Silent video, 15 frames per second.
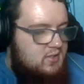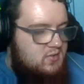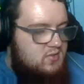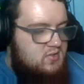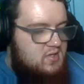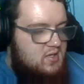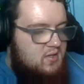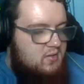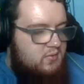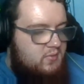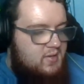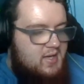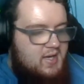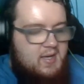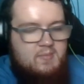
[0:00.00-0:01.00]

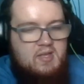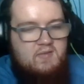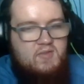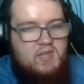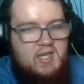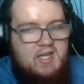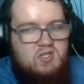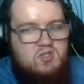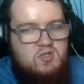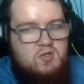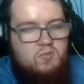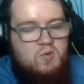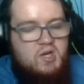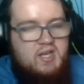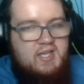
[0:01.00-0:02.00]
So, um, if you guys
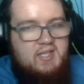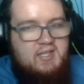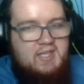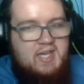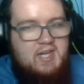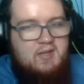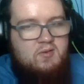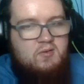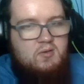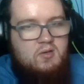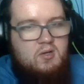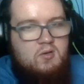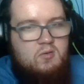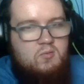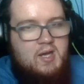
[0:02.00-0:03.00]
do want to get it
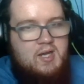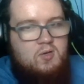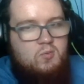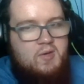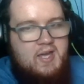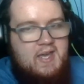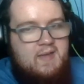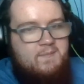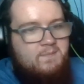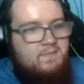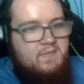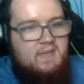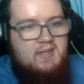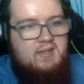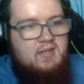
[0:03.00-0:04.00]
right away,
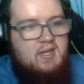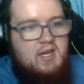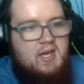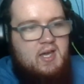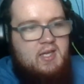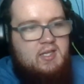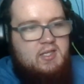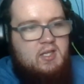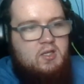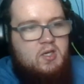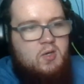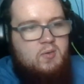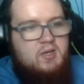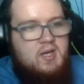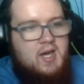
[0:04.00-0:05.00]
uh, you can
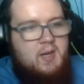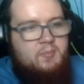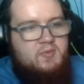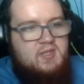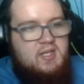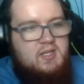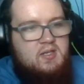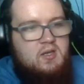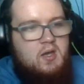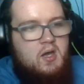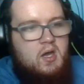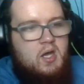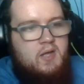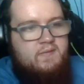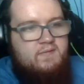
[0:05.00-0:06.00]
go and opt in
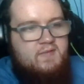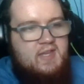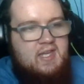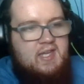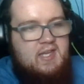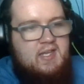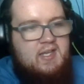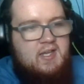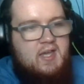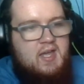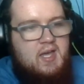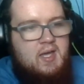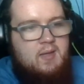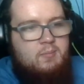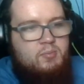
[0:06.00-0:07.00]
on the
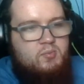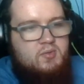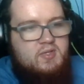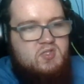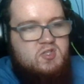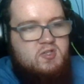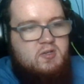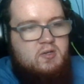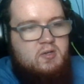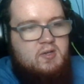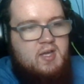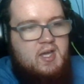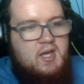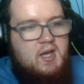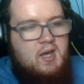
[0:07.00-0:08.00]
uh,
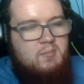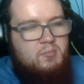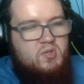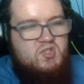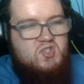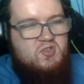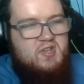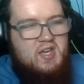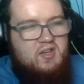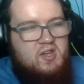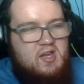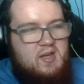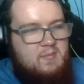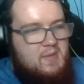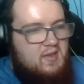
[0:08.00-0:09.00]
Blizzard uh, on
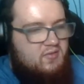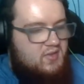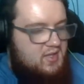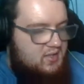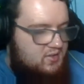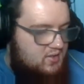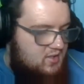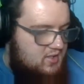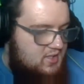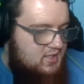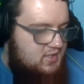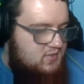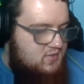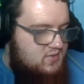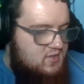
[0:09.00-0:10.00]
Blizzard.com, I think.
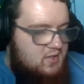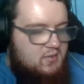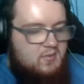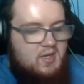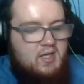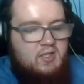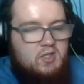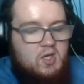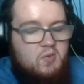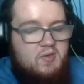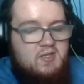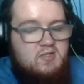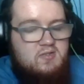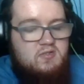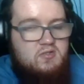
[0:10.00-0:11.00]
So uh, go
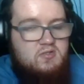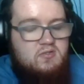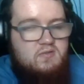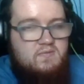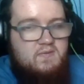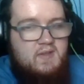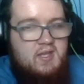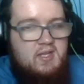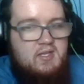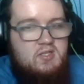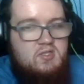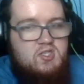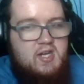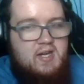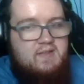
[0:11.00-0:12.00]
and
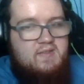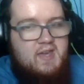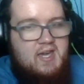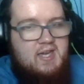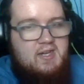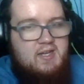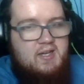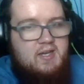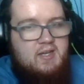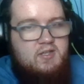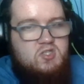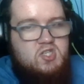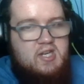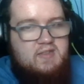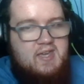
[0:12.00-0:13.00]
check that uh,
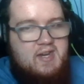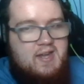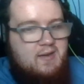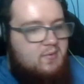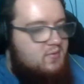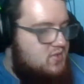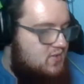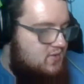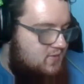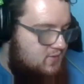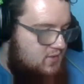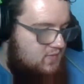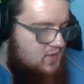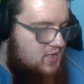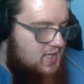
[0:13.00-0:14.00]
check that out
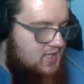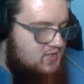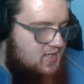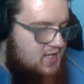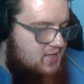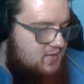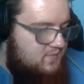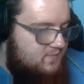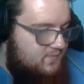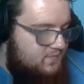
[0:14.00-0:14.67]
if you guys can.